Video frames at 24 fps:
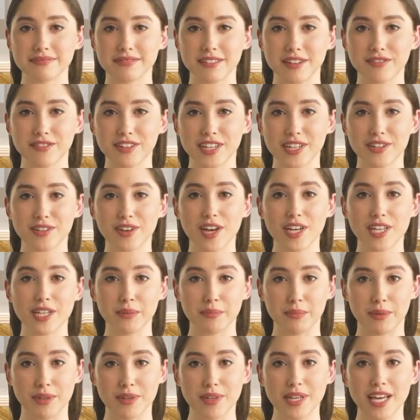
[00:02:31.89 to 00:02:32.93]
To figure out
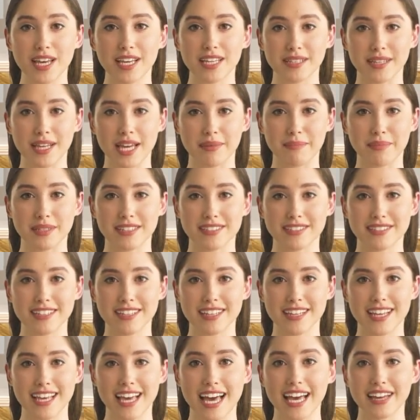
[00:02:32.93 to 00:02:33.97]
your periodic payments,
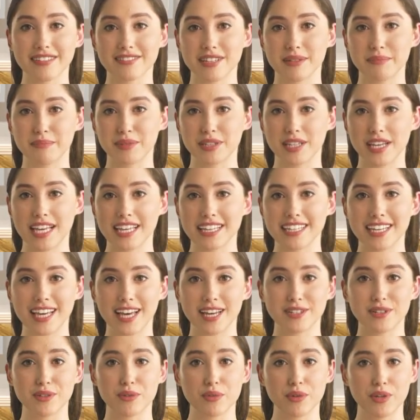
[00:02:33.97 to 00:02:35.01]
it's a good
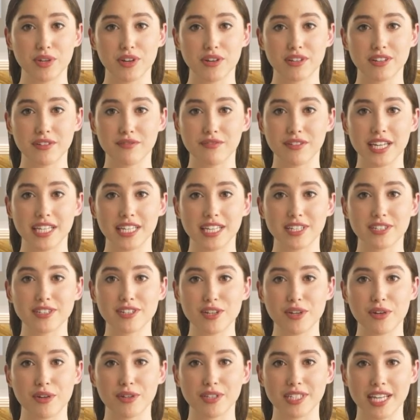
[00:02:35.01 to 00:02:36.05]
idea to work with a
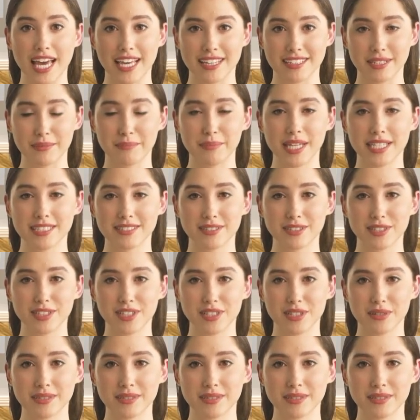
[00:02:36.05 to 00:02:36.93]
financial or tax advisor